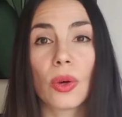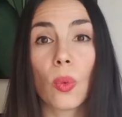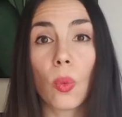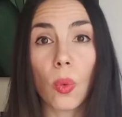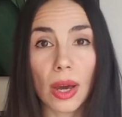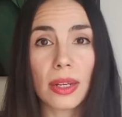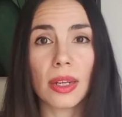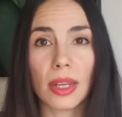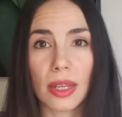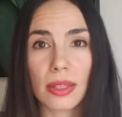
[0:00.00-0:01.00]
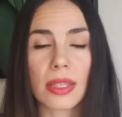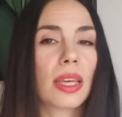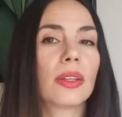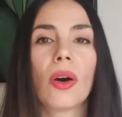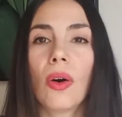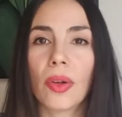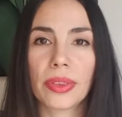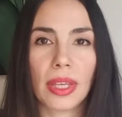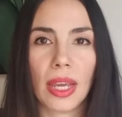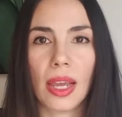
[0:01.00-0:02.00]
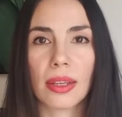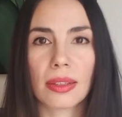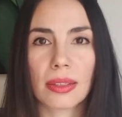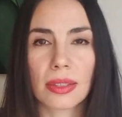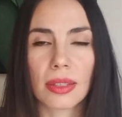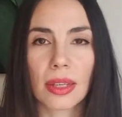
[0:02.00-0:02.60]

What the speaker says: oneness in all things.